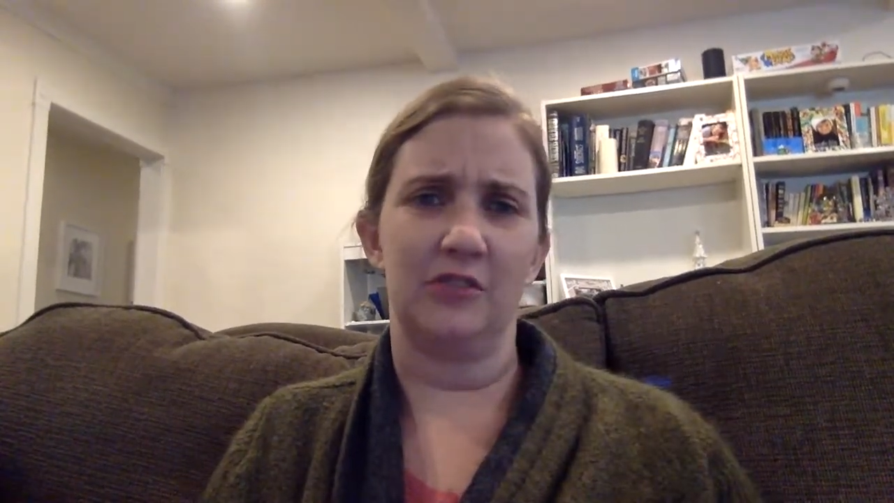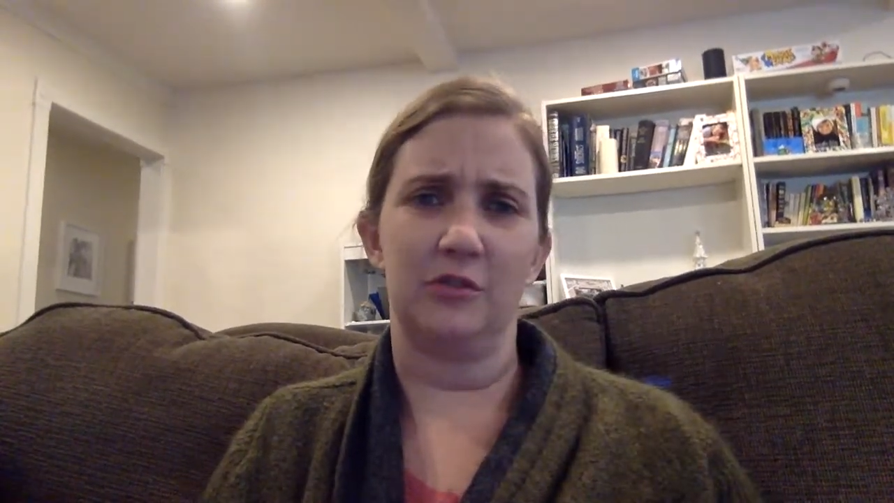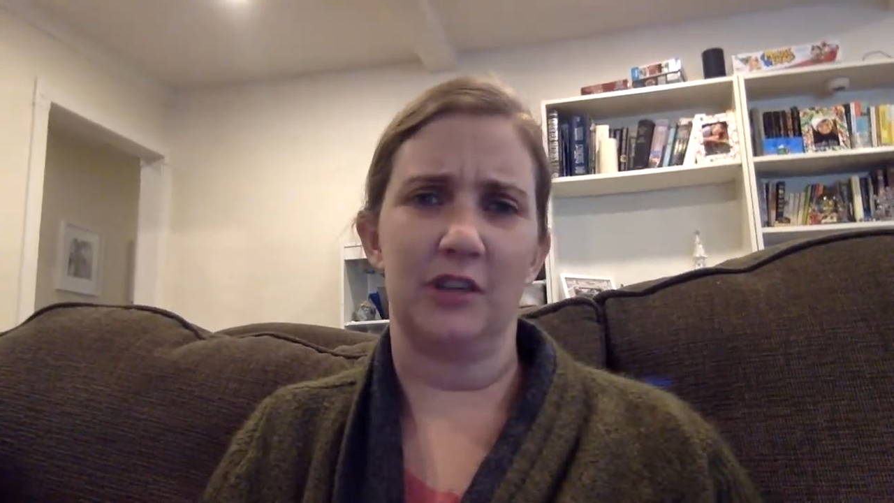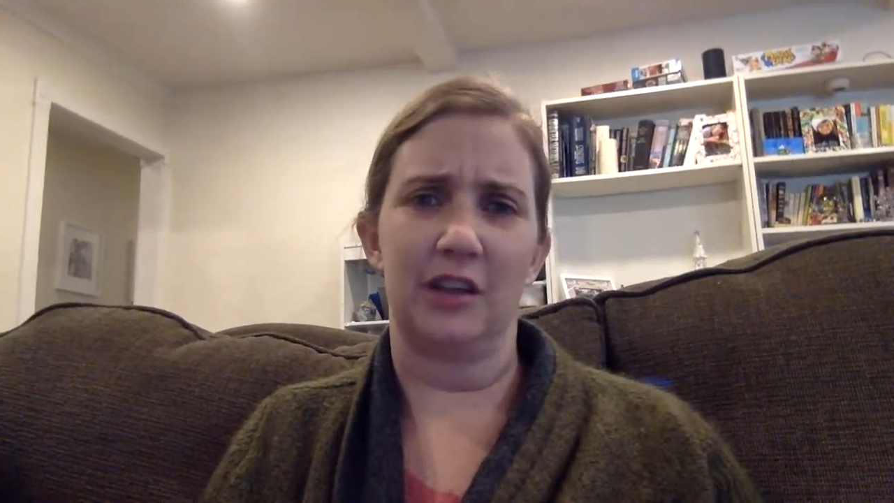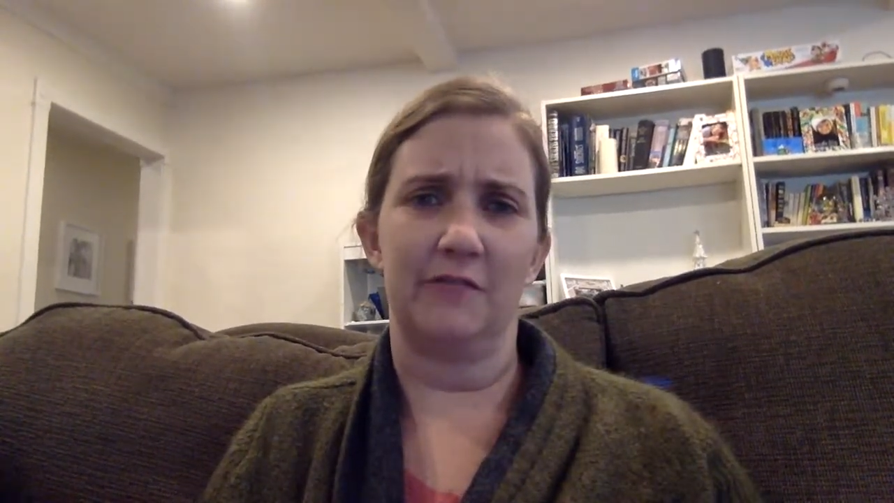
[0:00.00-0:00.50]

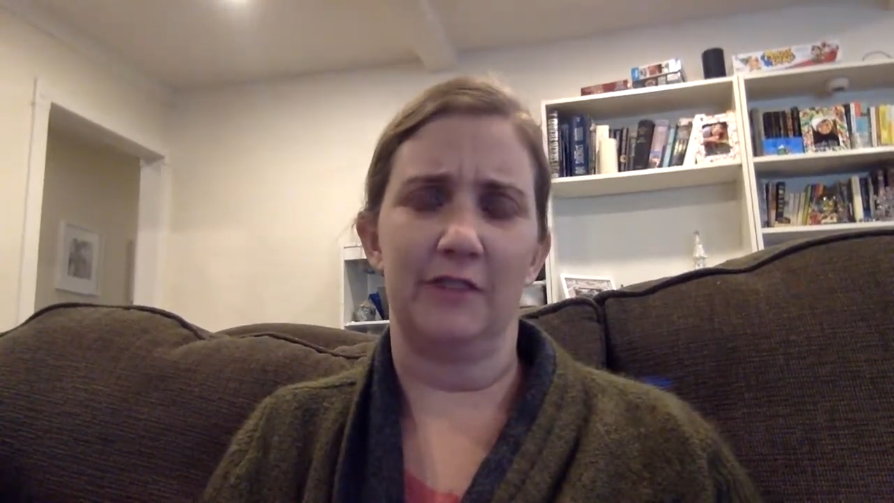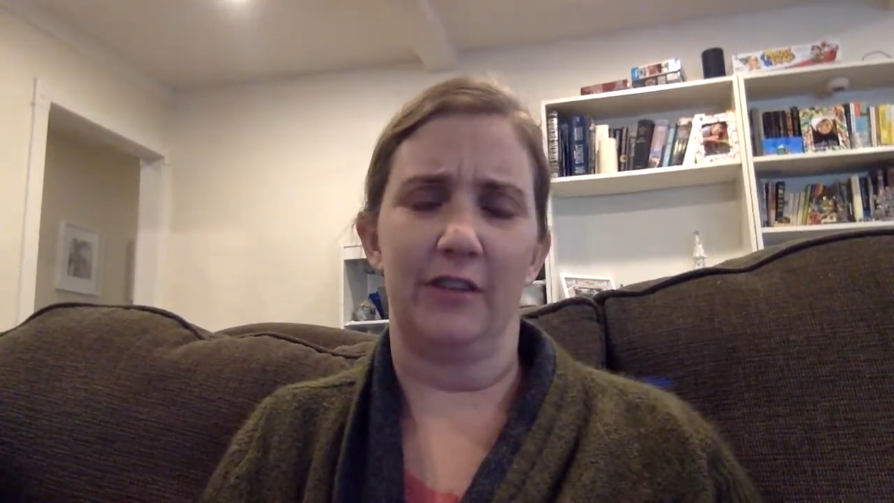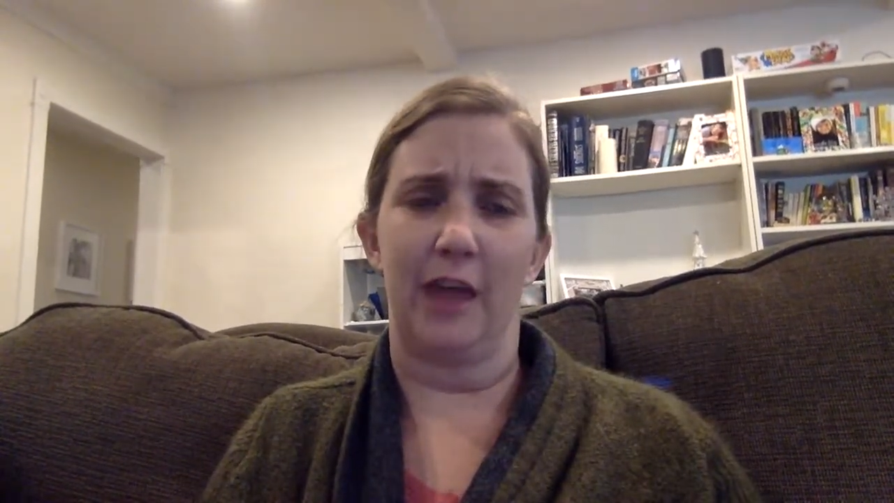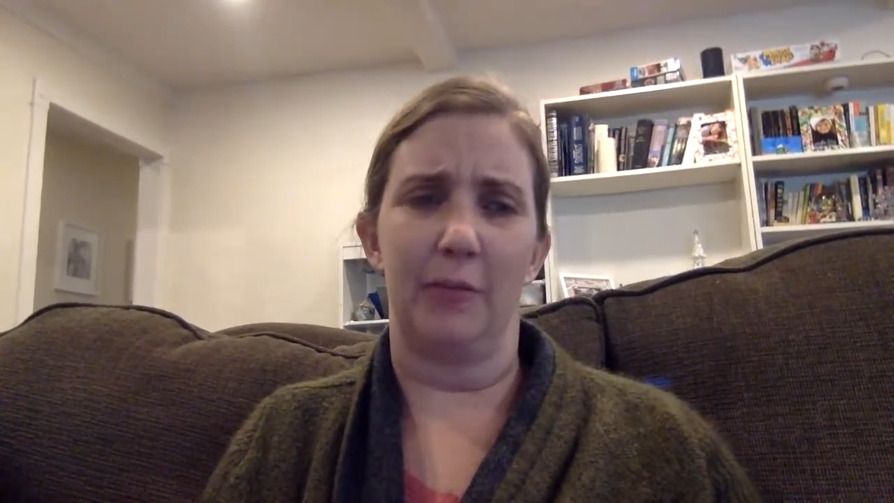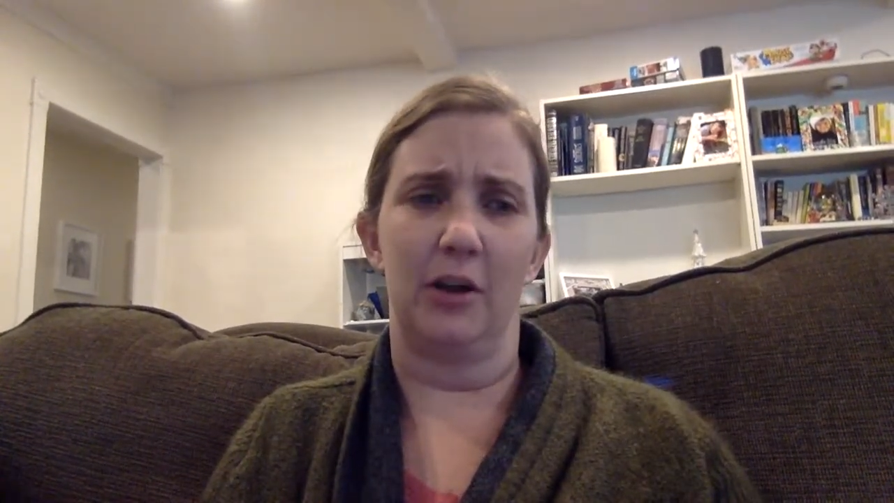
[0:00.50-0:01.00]
Susana Field
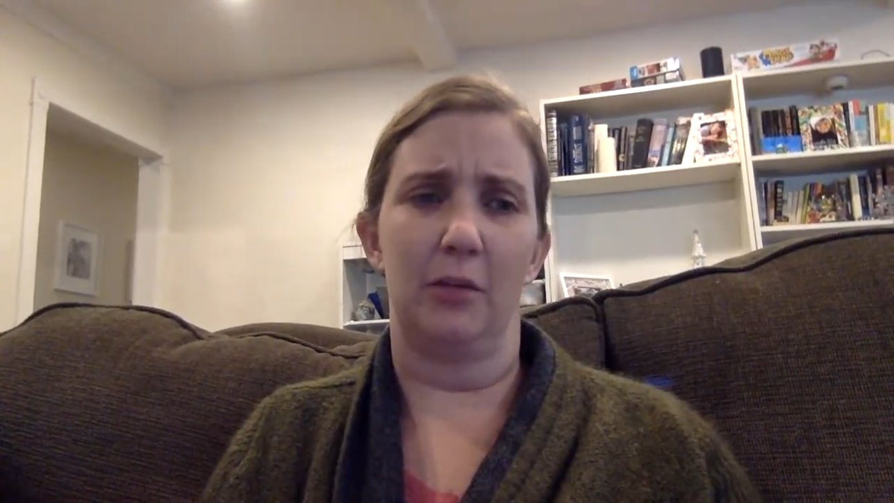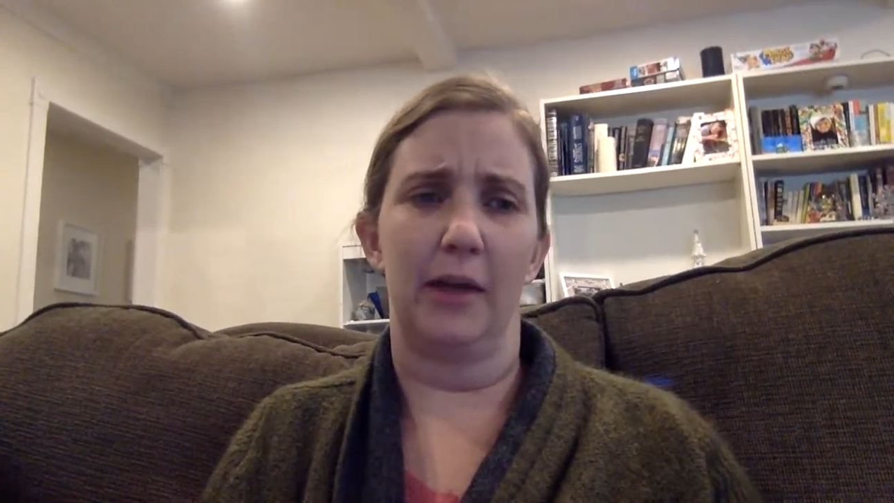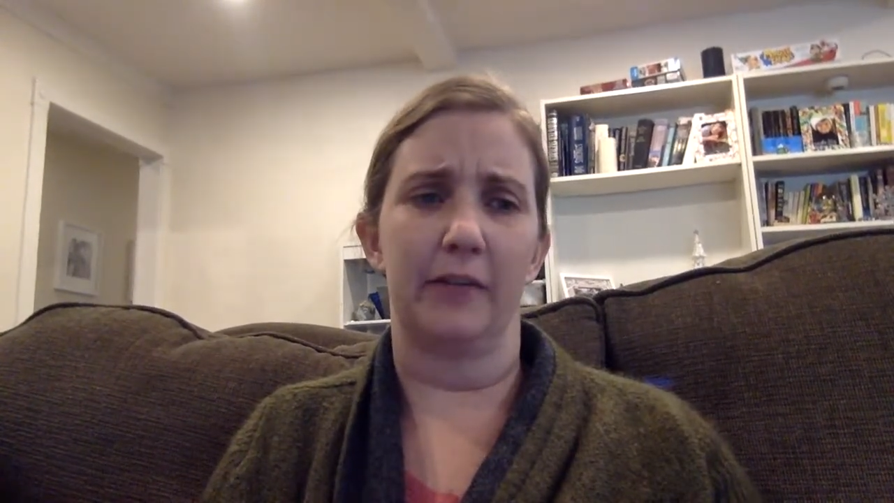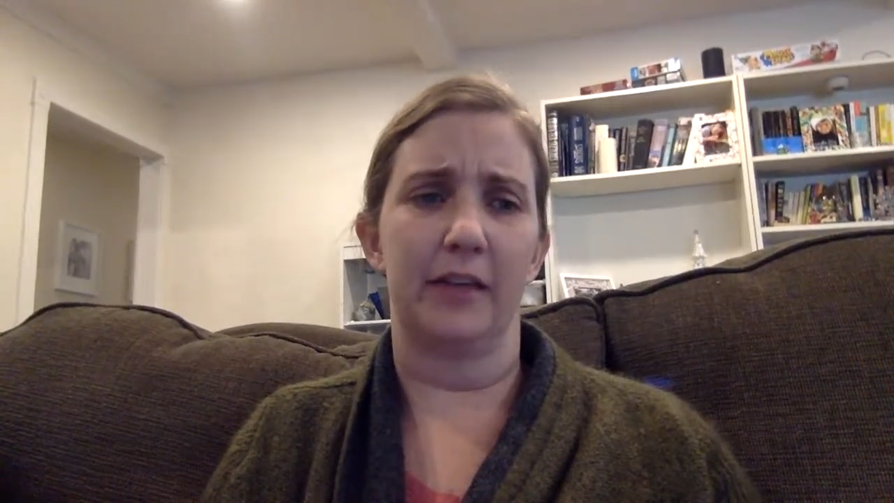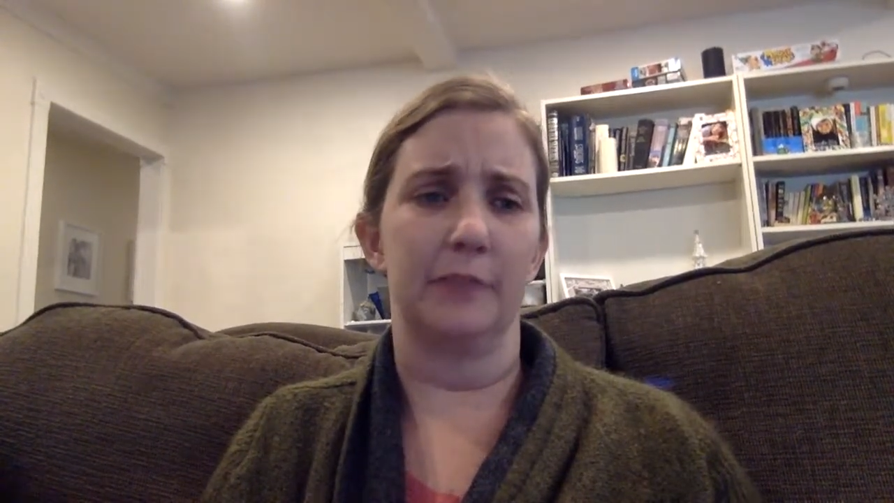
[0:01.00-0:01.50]
Lab at all
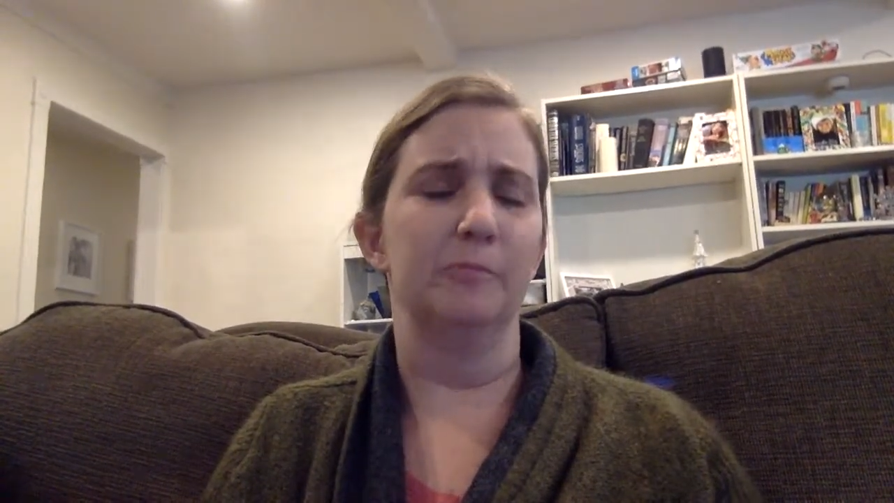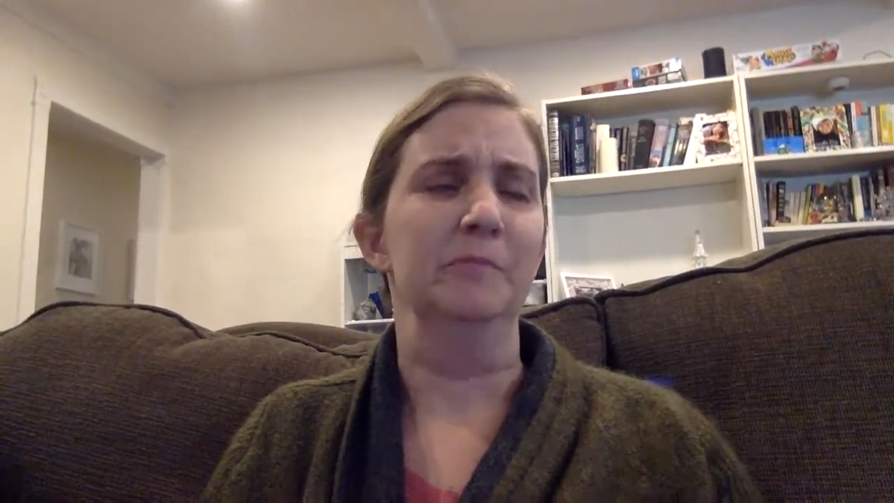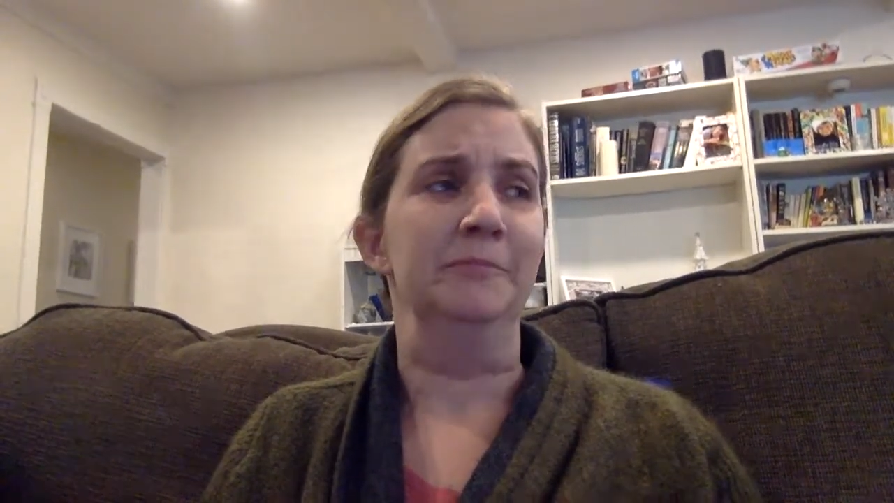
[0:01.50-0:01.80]
back then.